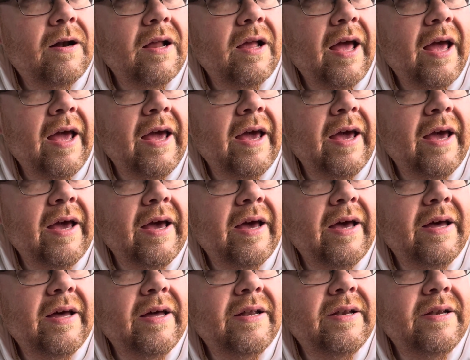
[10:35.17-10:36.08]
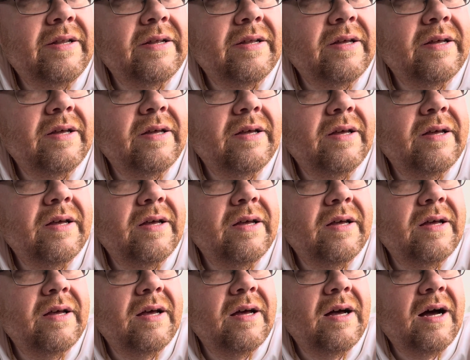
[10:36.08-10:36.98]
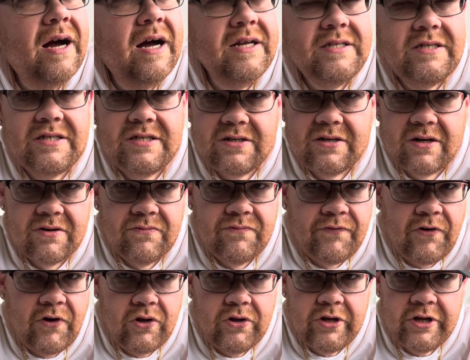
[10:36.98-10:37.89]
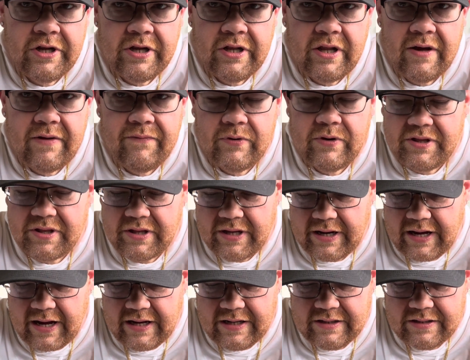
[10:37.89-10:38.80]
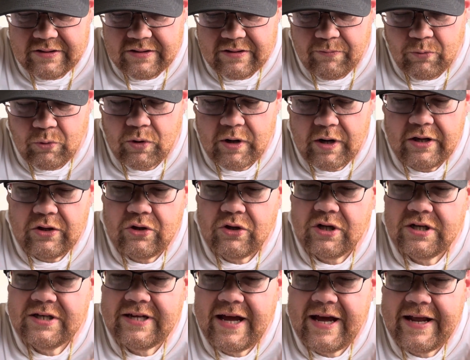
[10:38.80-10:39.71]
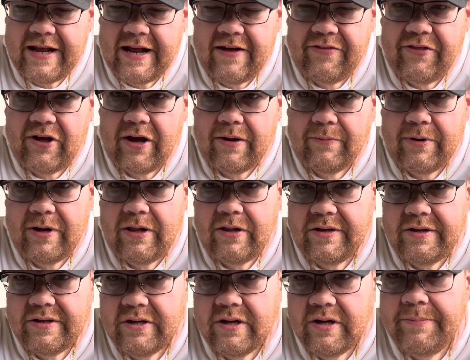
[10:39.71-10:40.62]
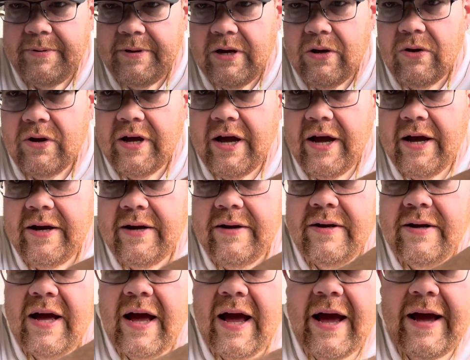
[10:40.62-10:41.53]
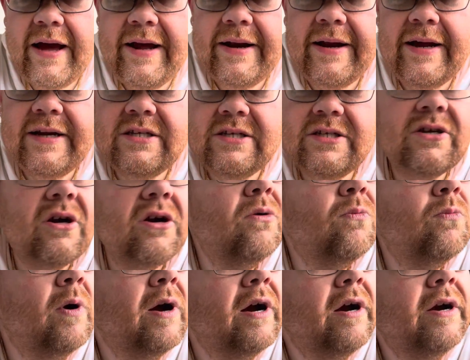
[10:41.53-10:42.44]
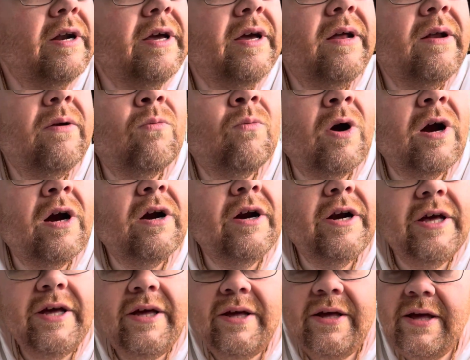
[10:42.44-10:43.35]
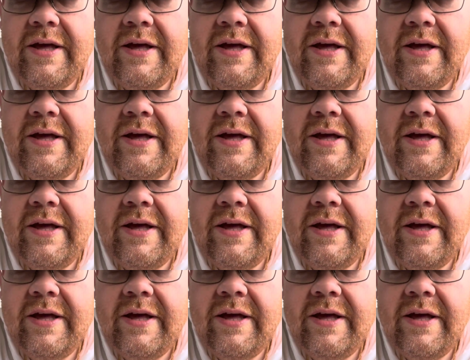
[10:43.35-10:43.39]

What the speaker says: And I just started falling in love with it. The more I looked at it, I thought, well, it's going to be okay. And I just started wearing it and wearing it.